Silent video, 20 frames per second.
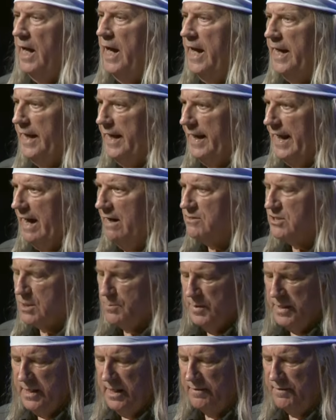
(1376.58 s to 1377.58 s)
An
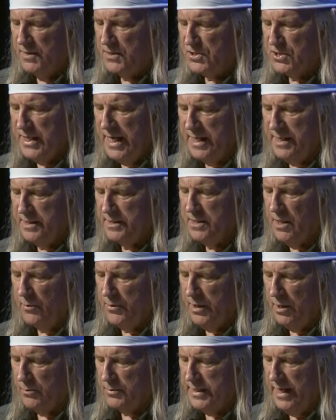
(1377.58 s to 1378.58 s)
announcement in the San
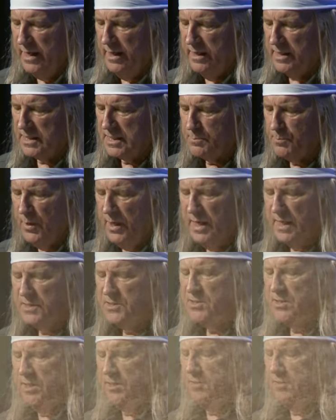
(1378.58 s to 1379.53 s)
Antonio Daily Express